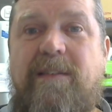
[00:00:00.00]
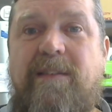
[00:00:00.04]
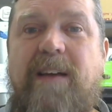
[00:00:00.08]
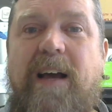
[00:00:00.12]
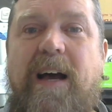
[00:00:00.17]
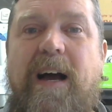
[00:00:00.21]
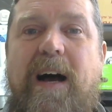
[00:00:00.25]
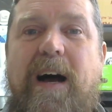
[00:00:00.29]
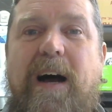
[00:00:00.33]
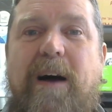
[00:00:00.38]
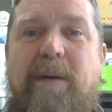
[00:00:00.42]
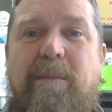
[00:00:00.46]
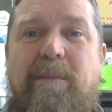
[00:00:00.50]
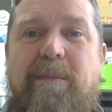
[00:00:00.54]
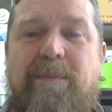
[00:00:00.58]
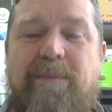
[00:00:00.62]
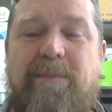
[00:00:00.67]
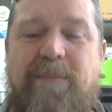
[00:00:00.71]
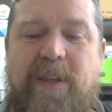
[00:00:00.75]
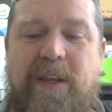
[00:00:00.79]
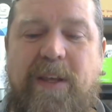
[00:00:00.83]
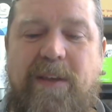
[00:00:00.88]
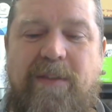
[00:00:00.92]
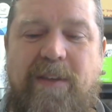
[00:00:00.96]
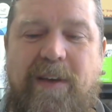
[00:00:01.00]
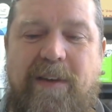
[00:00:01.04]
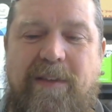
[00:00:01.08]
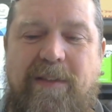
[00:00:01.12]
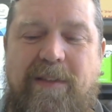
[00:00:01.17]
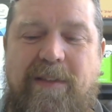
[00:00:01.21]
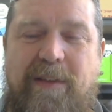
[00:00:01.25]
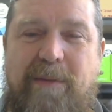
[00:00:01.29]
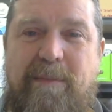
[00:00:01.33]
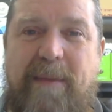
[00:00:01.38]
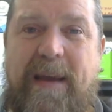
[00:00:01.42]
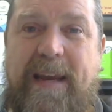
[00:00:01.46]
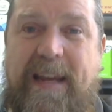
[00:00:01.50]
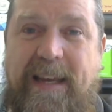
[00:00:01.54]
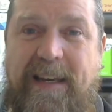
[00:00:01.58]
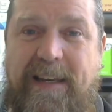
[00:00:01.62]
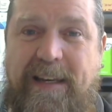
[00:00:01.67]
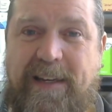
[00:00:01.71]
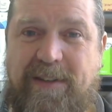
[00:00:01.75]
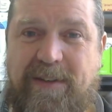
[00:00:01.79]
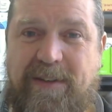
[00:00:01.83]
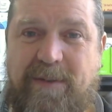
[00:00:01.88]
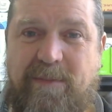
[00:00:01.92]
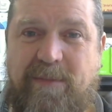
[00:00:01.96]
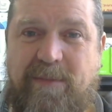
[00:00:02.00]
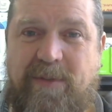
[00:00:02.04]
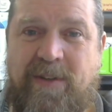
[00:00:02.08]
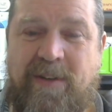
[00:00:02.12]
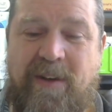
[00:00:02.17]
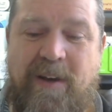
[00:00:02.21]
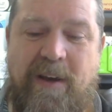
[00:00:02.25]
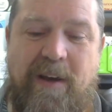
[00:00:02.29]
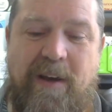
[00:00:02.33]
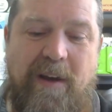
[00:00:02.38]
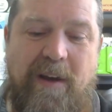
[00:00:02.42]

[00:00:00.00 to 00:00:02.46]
the mechanisms